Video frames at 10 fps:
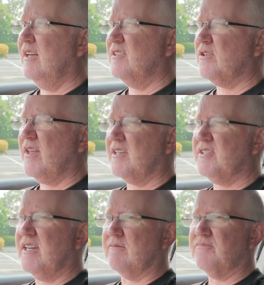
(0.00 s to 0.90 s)
So that's
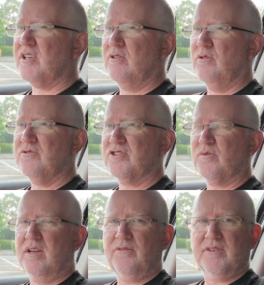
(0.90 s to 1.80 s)
it. So we'll just
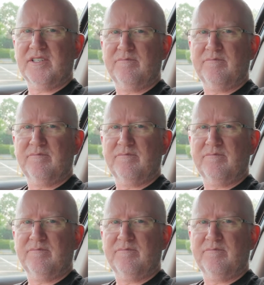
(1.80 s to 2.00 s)
wait for this